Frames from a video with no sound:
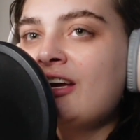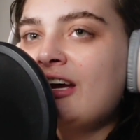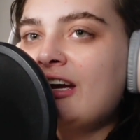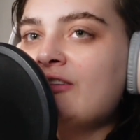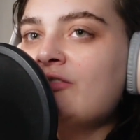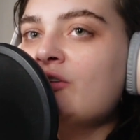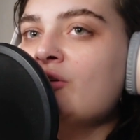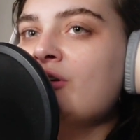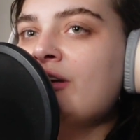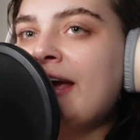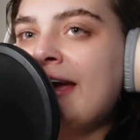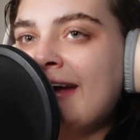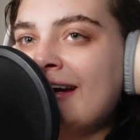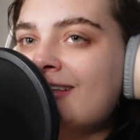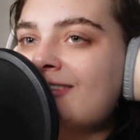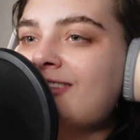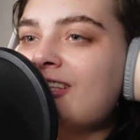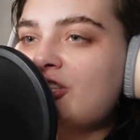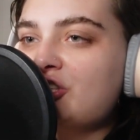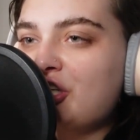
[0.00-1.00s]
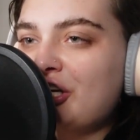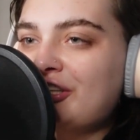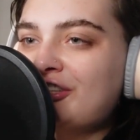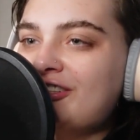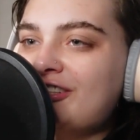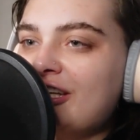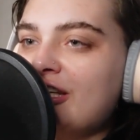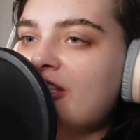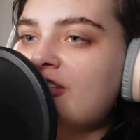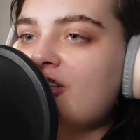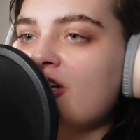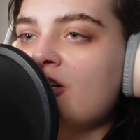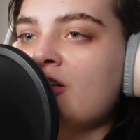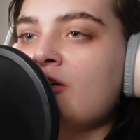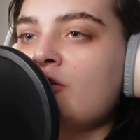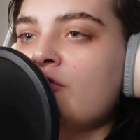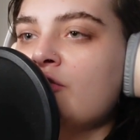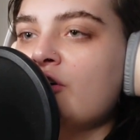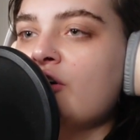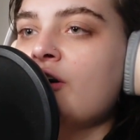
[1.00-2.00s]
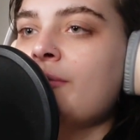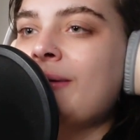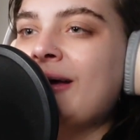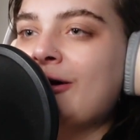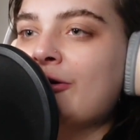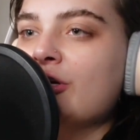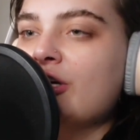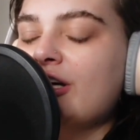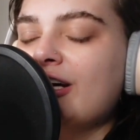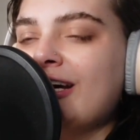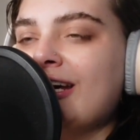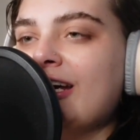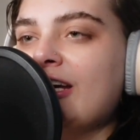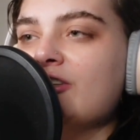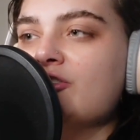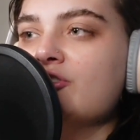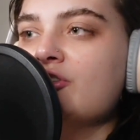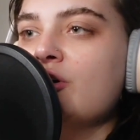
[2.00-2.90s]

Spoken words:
Everyone acts like Gen Z is all over about our age.